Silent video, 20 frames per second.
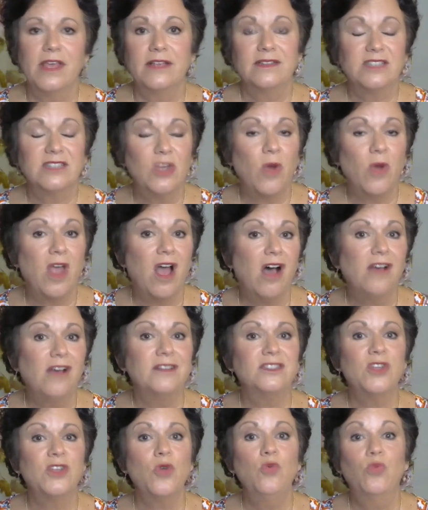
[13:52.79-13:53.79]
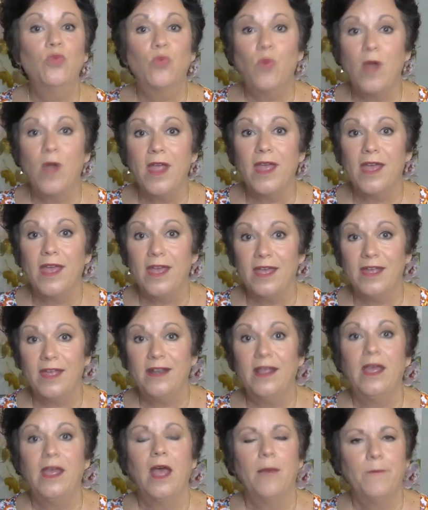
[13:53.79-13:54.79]
So I also
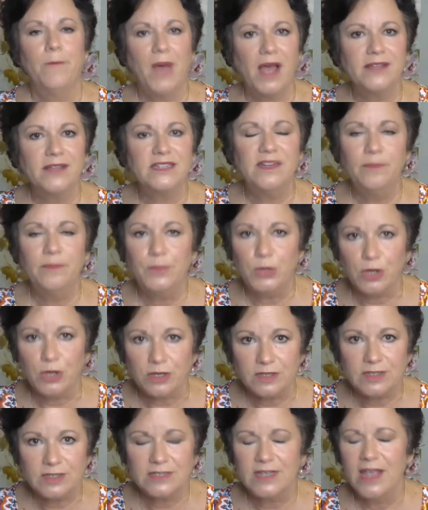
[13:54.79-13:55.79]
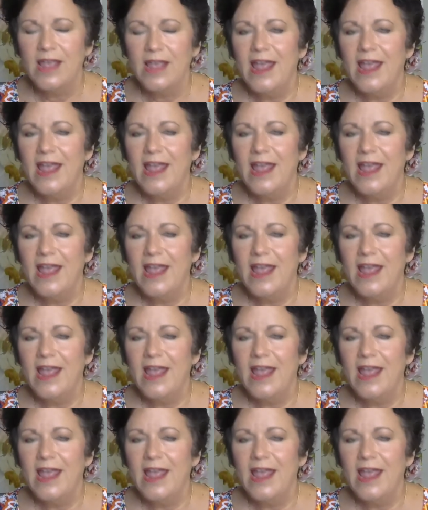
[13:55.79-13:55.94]
read positive books.